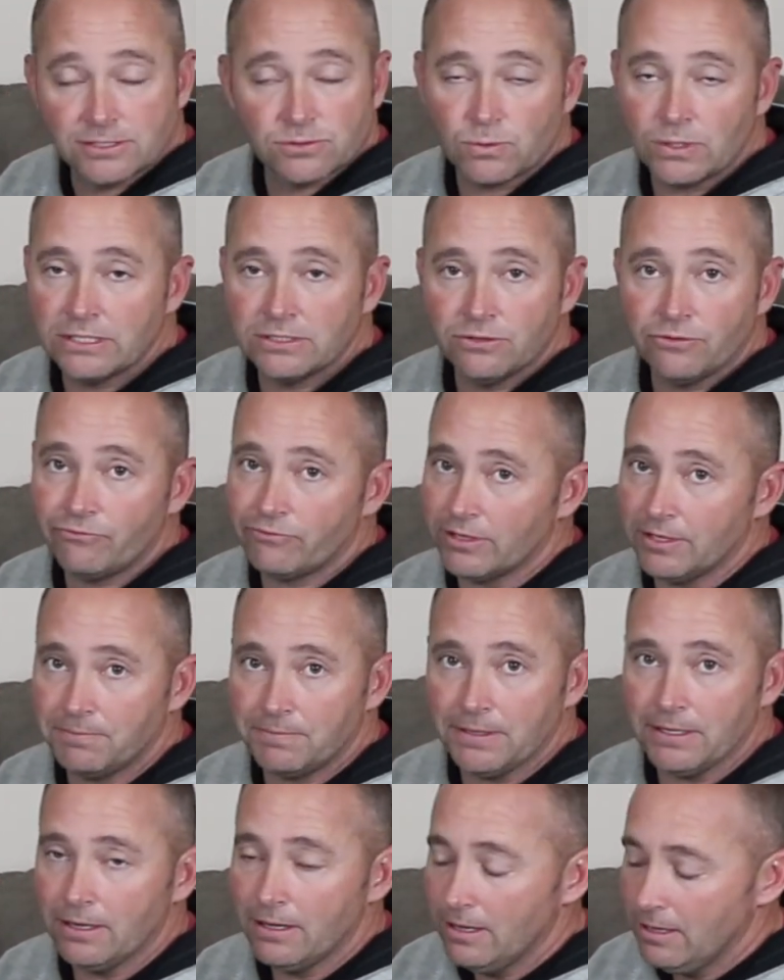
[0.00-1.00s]
It's way too
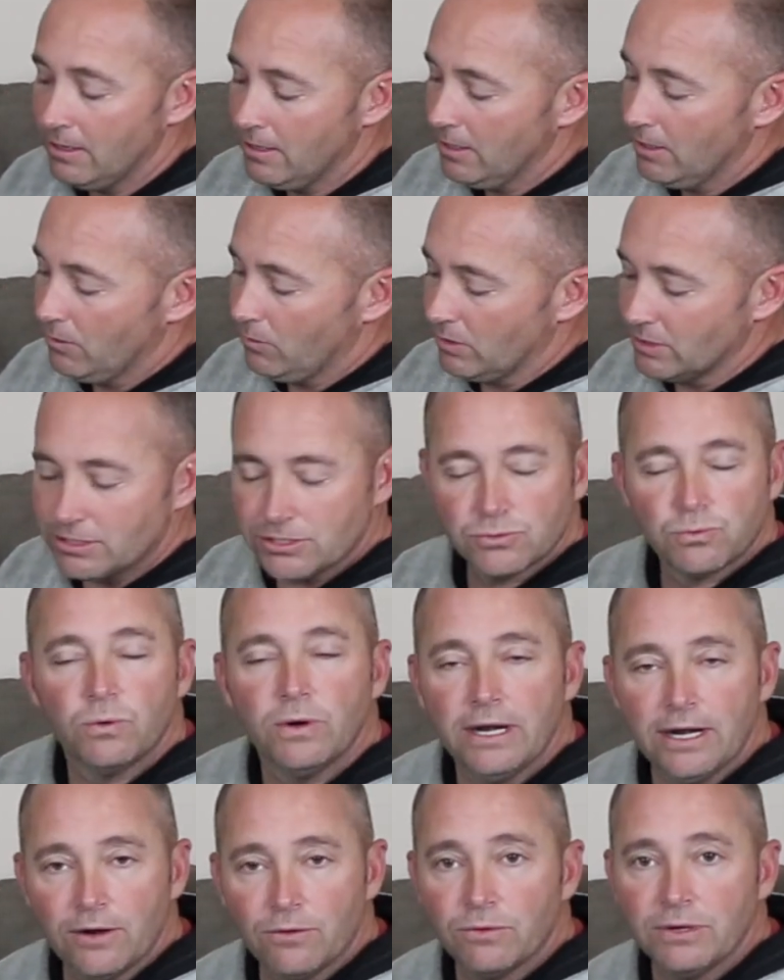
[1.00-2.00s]
flippy, which is
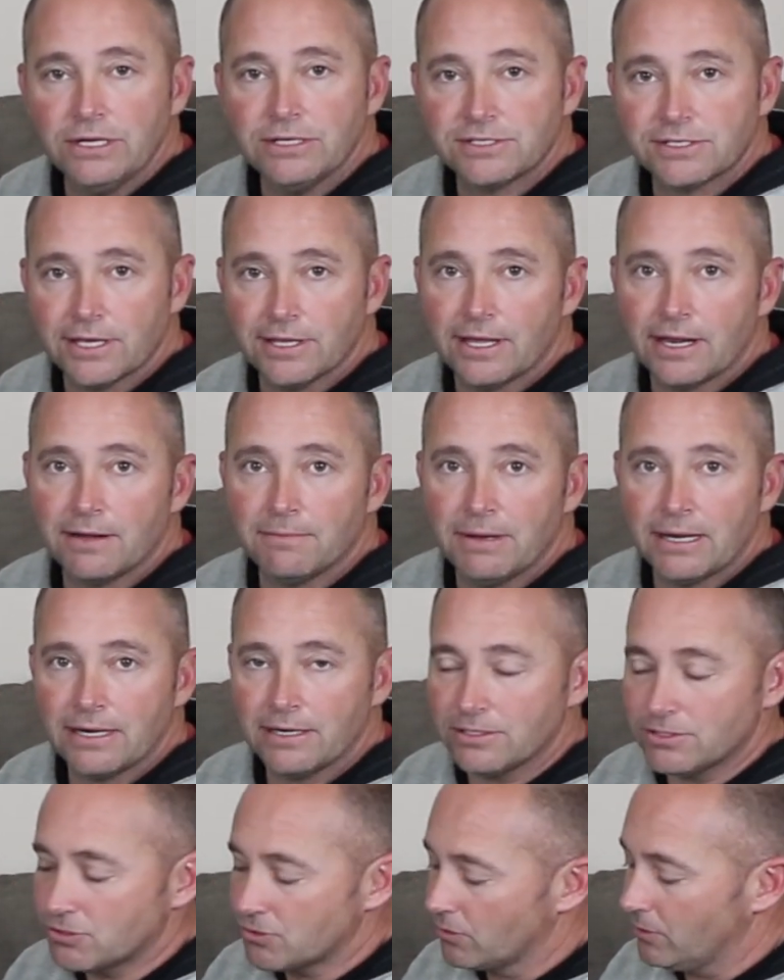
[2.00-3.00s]
weird when you say that
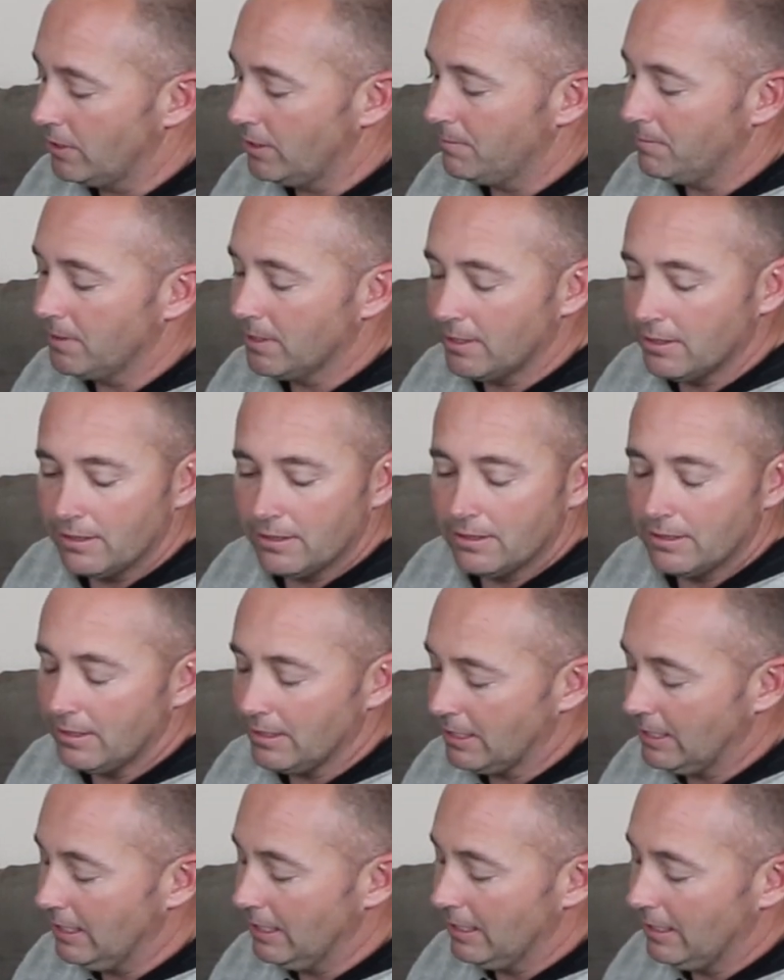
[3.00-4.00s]
about a Destroyer, but
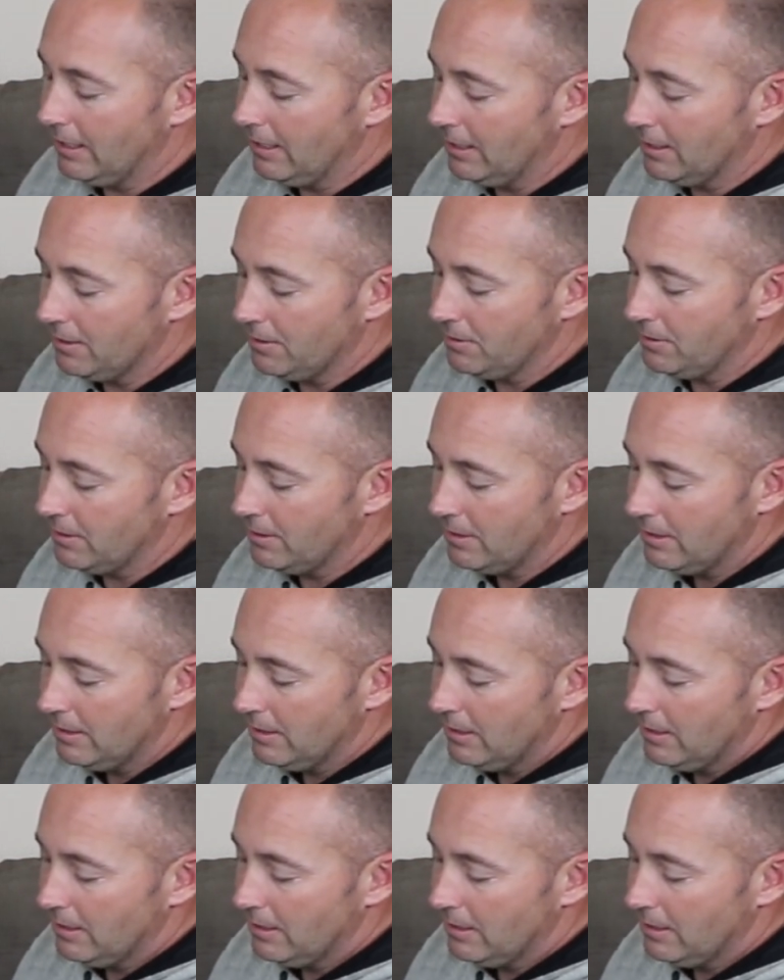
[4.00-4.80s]
again, you know, you